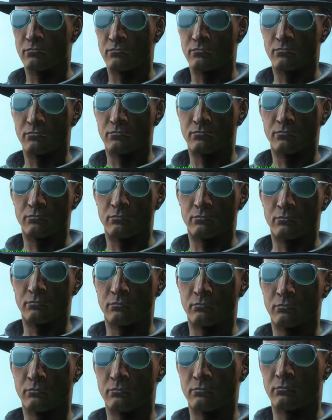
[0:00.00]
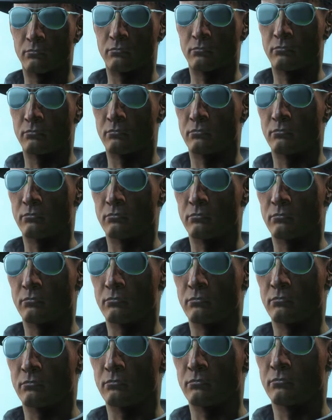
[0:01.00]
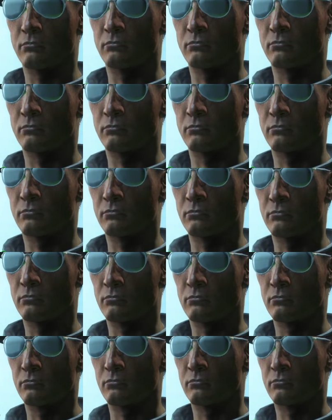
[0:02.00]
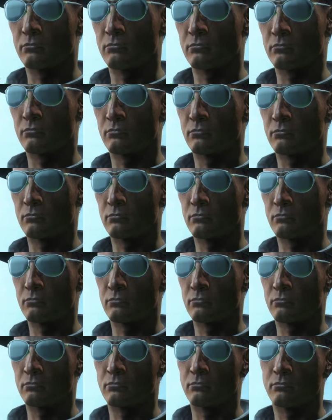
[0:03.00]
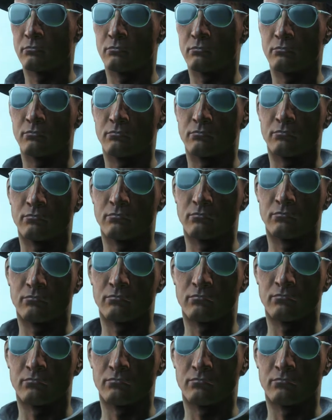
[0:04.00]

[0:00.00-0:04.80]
(silence)